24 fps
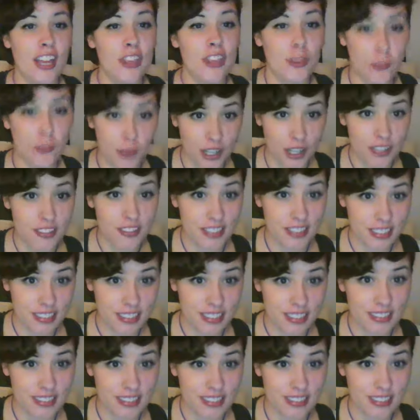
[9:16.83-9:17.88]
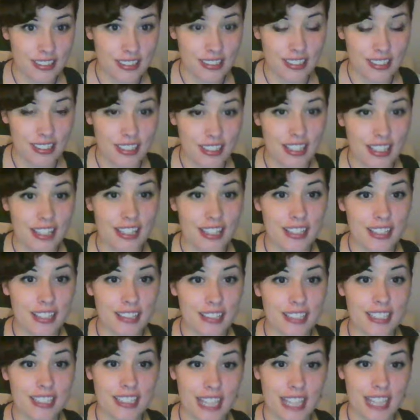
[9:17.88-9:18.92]
the worst thing
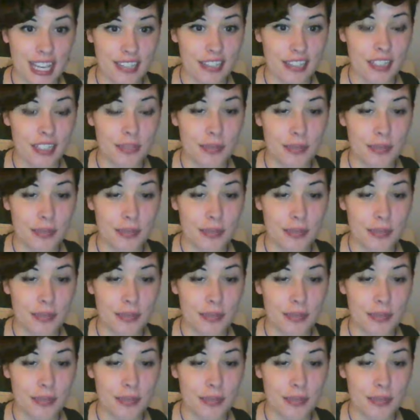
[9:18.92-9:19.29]
is in Canada